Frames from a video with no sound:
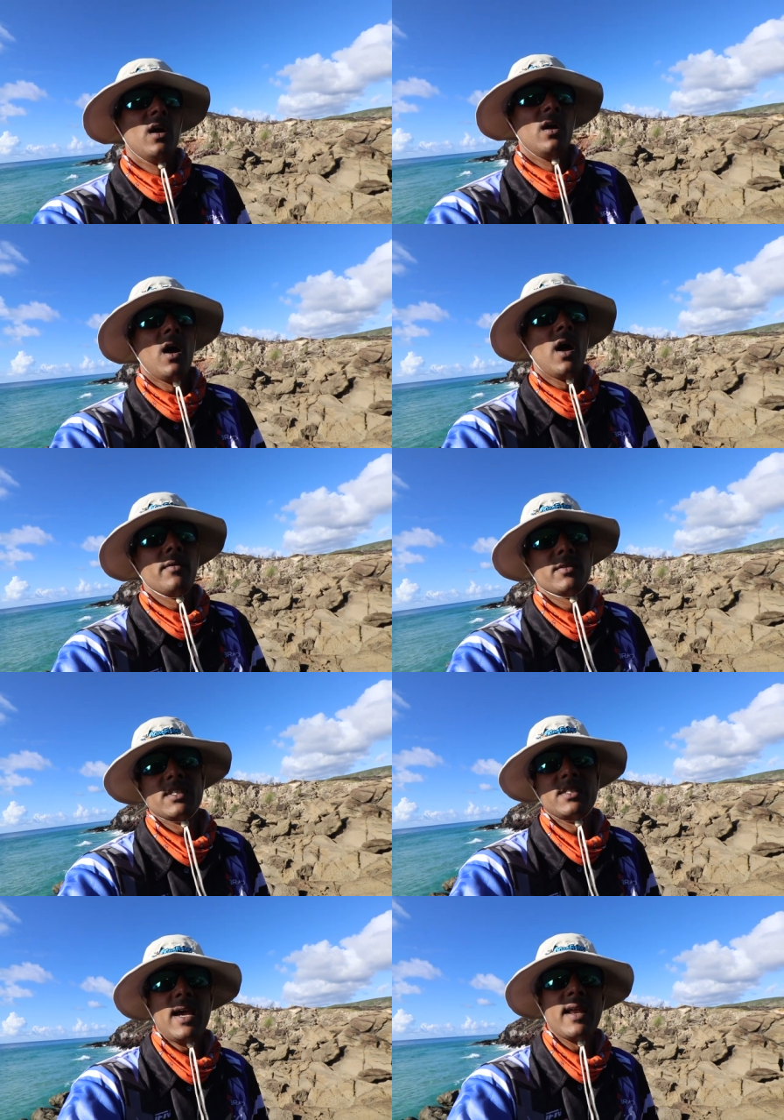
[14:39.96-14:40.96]
Yeah, it was
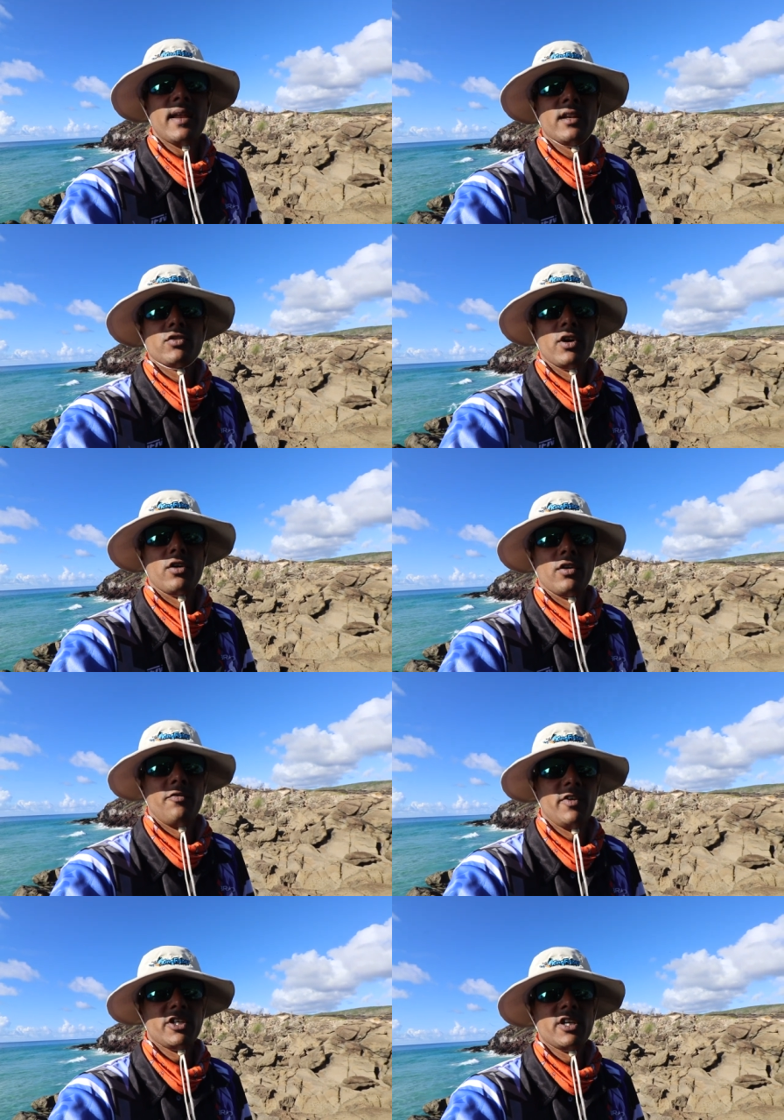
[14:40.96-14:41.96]
a sad end to a good
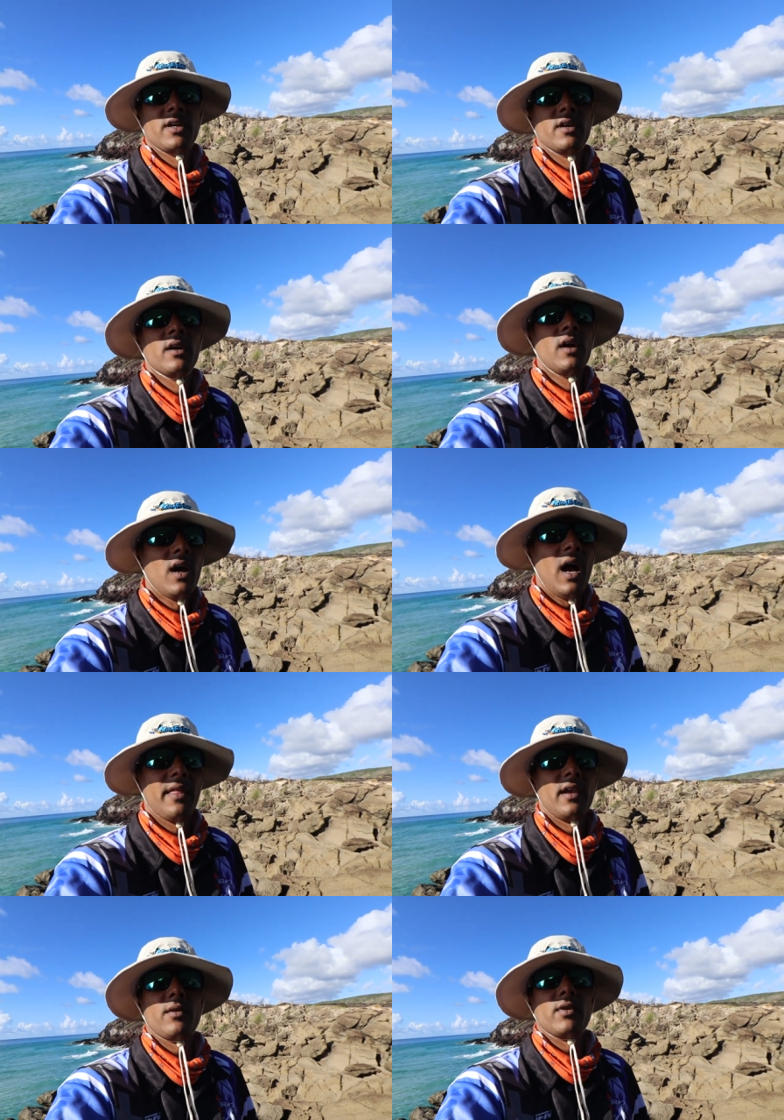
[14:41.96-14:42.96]
fish. I
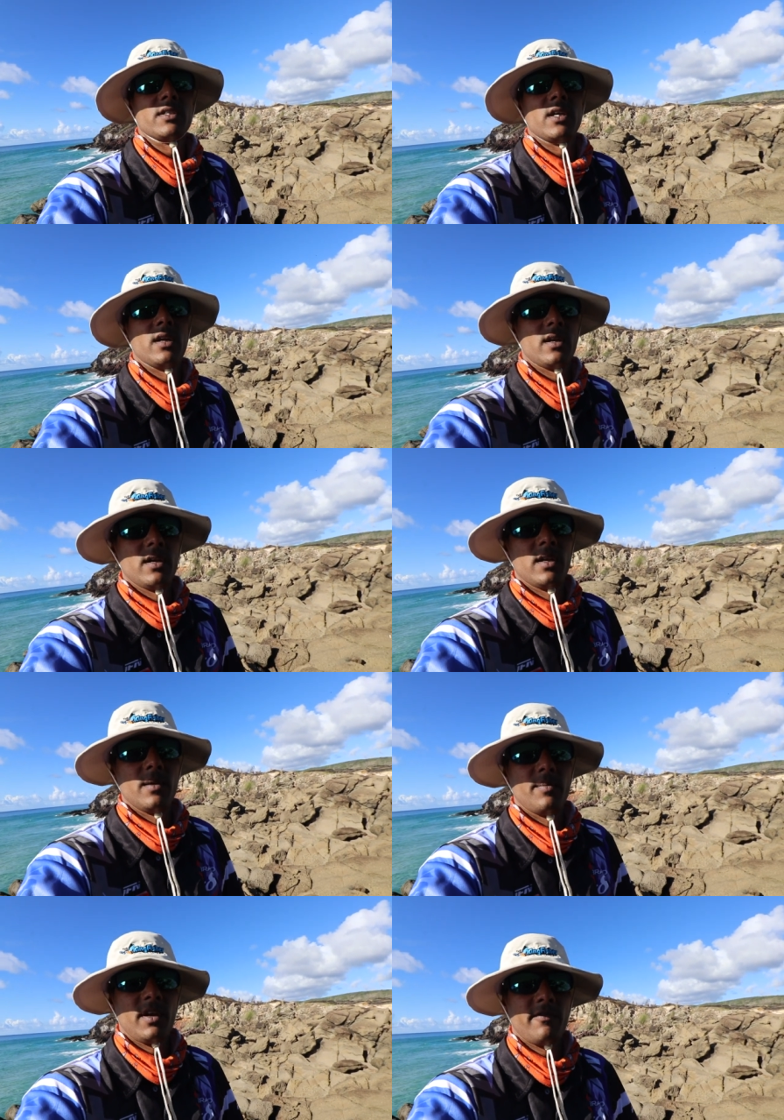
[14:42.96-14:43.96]
think it was a
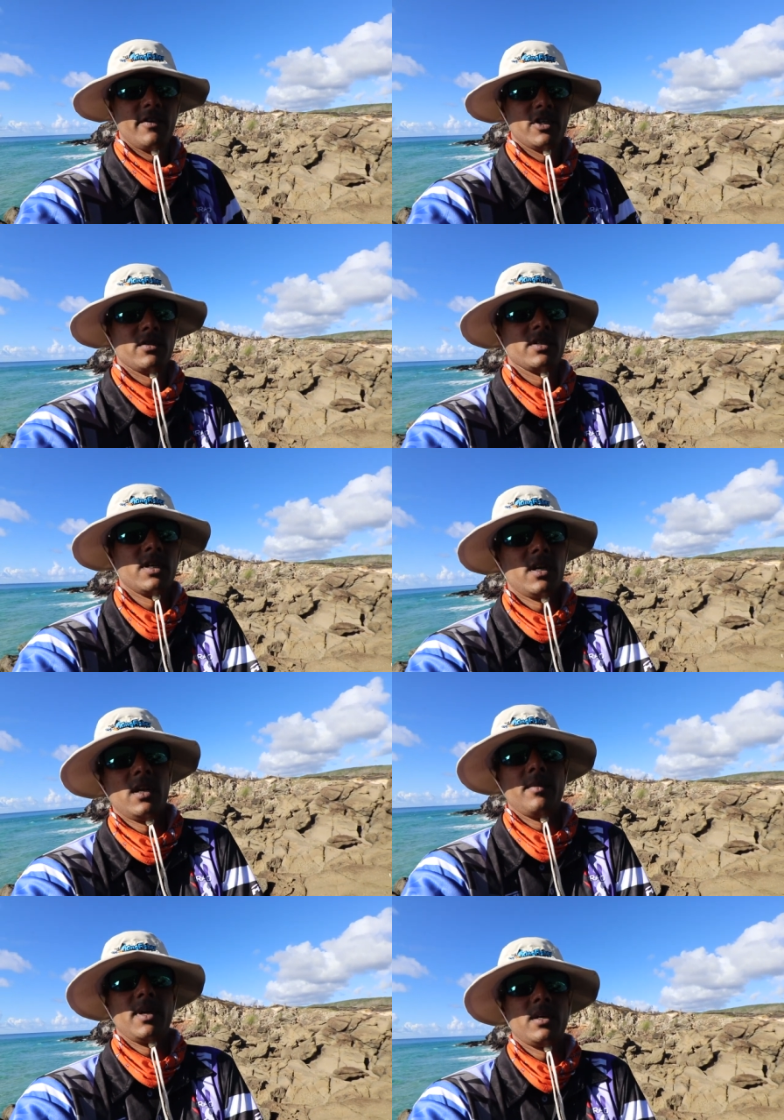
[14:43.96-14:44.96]
really big fish, it was a
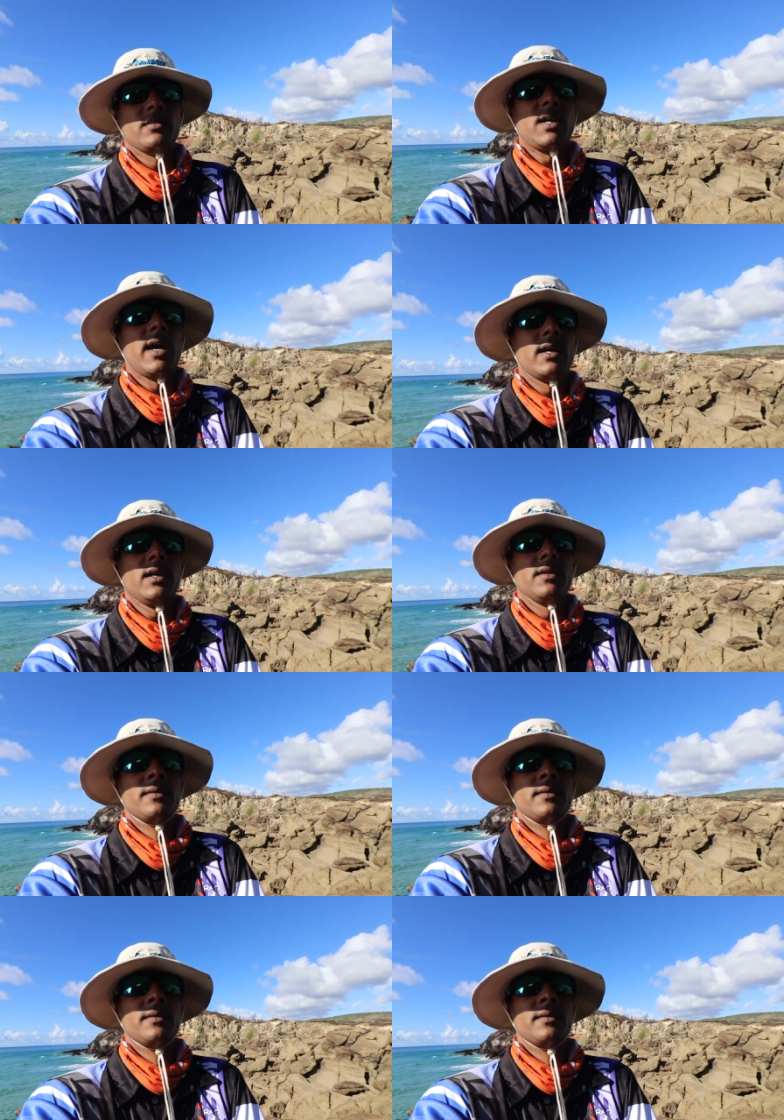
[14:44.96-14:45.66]
really big tiger.